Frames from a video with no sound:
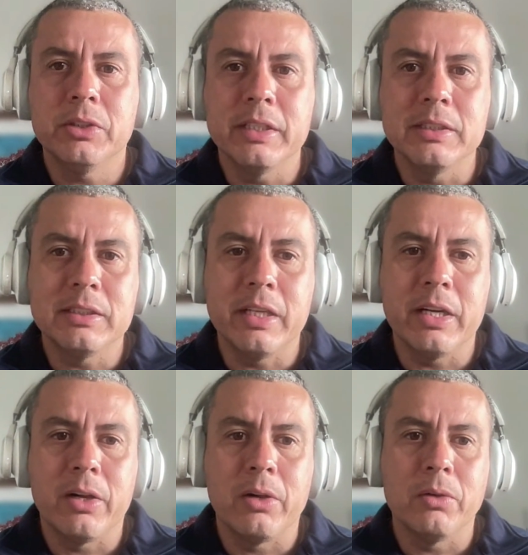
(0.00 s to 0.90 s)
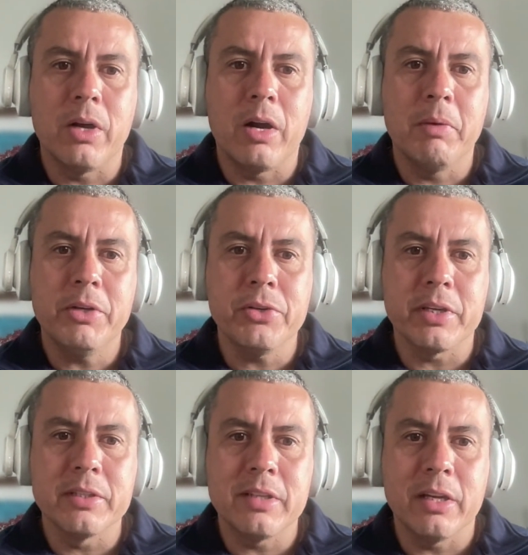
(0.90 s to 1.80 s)
you can sell, how much you
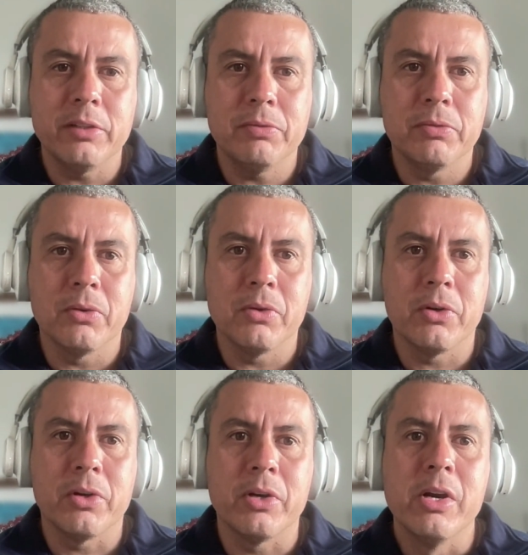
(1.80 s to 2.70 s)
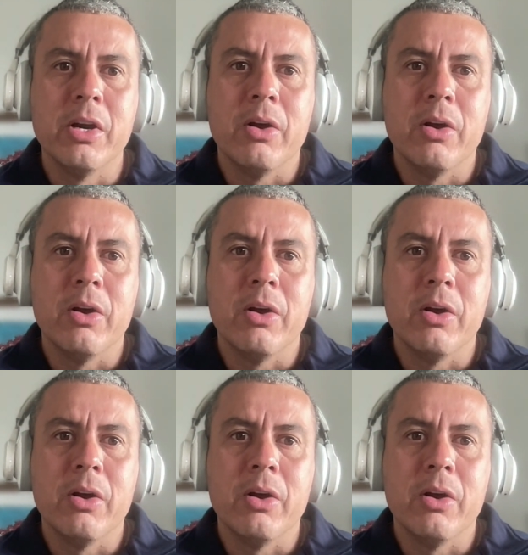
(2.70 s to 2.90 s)
can sell it for.